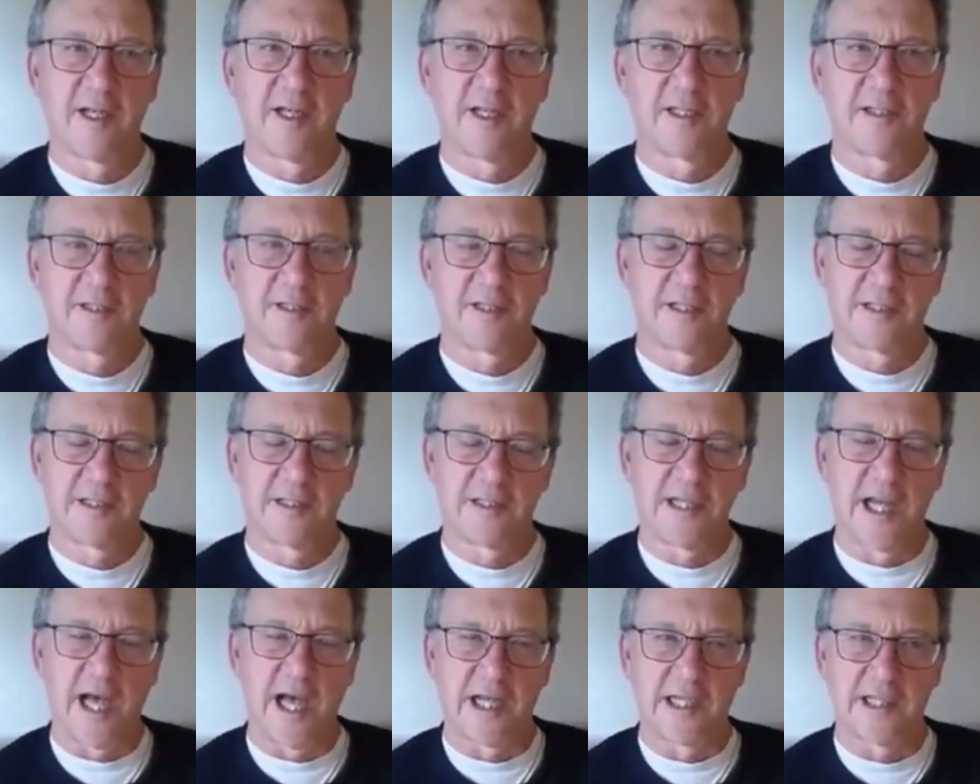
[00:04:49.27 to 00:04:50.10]
So this is
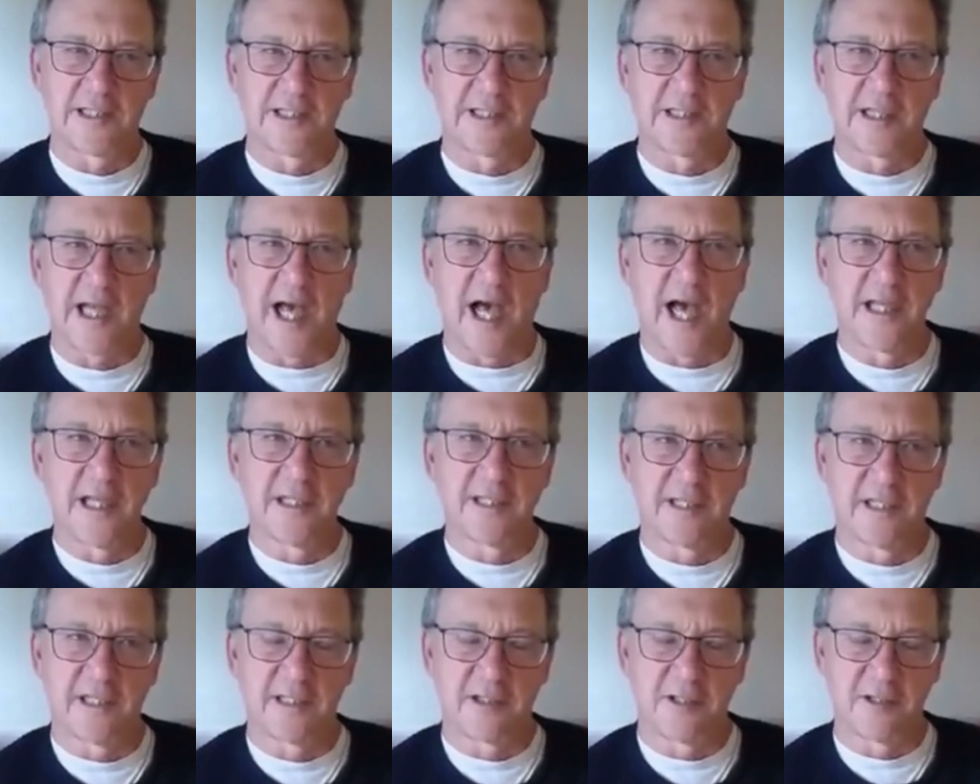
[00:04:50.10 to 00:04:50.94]
not a size
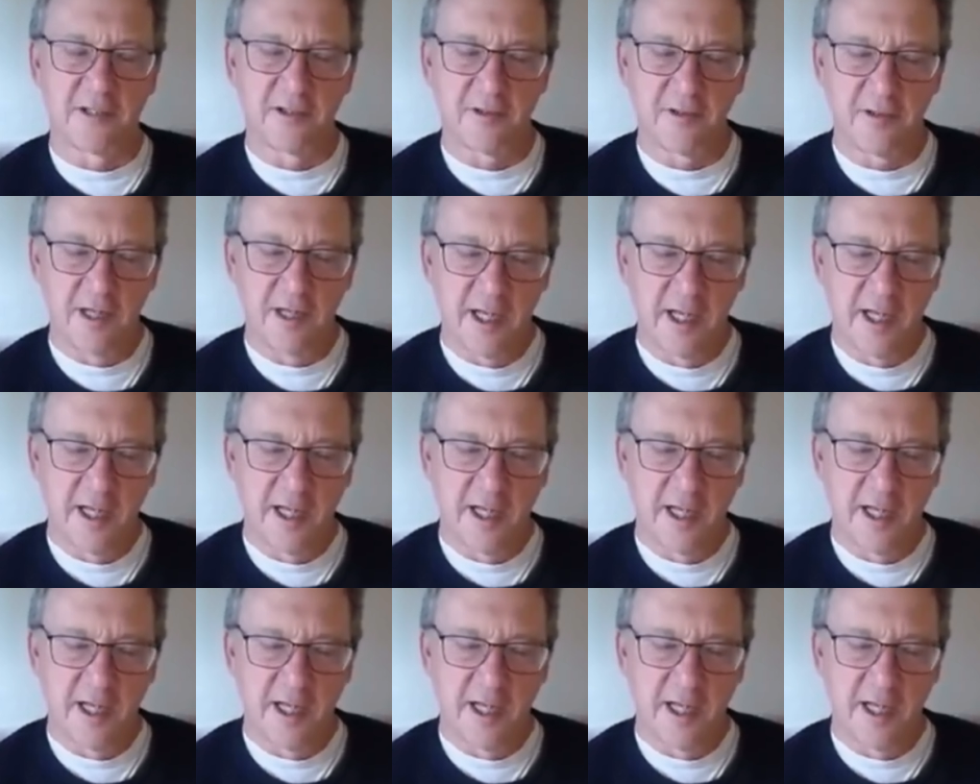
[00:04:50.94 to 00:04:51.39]
issue.